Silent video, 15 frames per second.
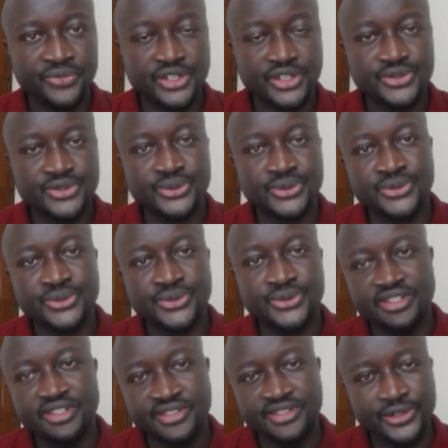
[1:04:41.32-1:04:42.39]
So
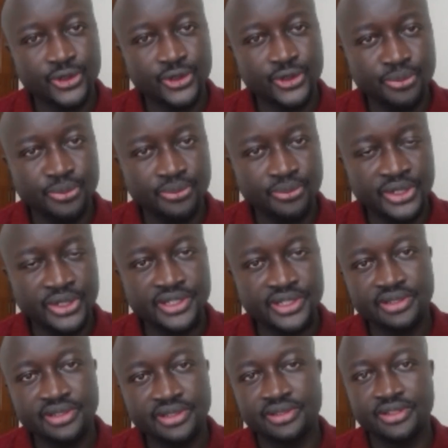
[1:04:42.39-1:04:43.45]
zero coupon
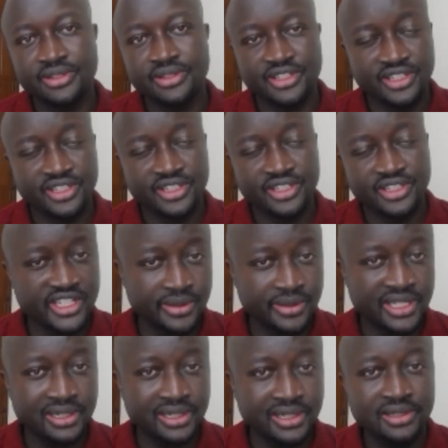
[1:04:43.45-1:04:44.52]
bond, treasury
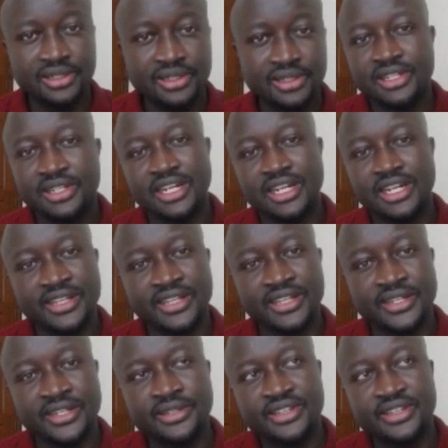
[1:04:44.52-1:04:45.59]
bill, and
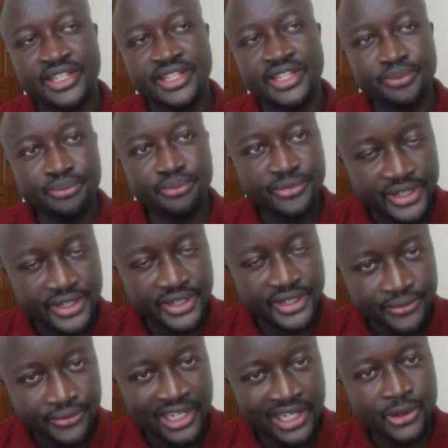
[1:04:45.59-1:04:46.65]
then the, the
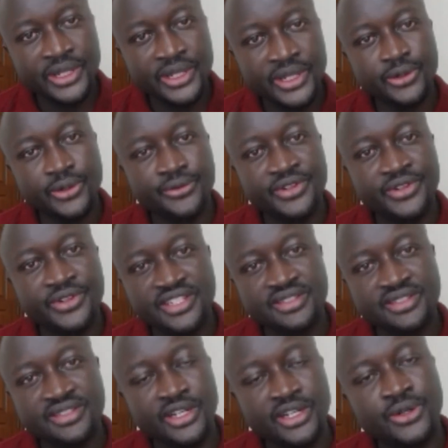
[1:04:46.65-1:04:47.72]
valuing of it
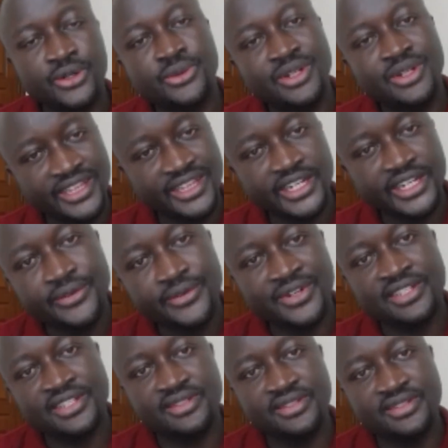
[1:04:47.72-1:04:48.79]
is now the
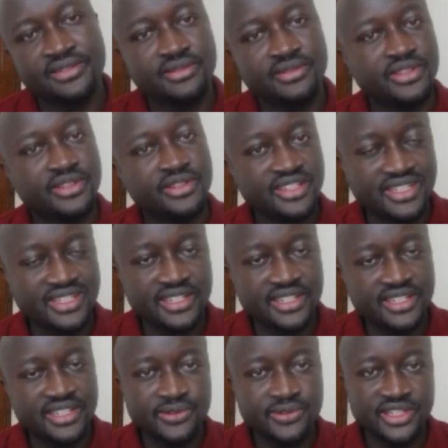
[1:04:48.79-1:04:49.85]
reverse, it's a
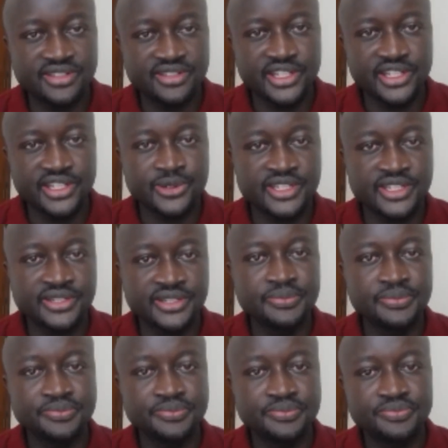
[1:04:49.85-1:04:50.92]
discounted security.
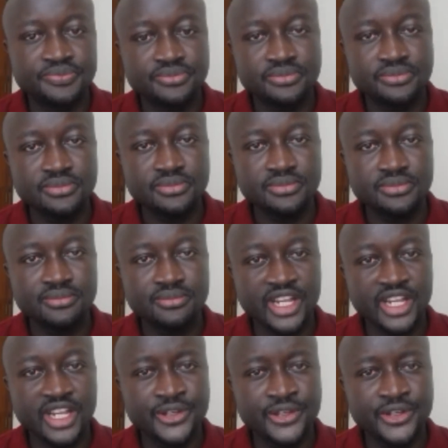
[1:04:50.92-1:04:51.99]

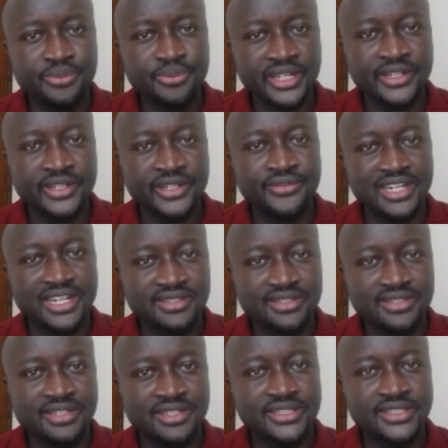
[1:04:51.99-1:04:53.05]
I hope I have
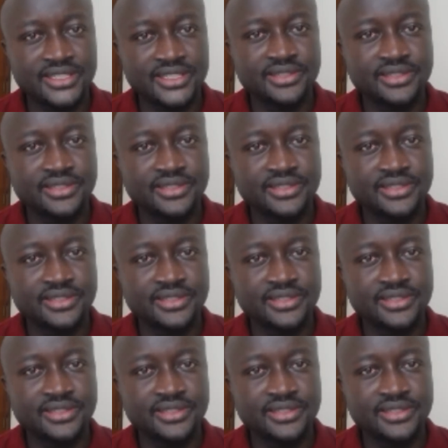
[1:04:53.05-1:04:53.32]
answered it.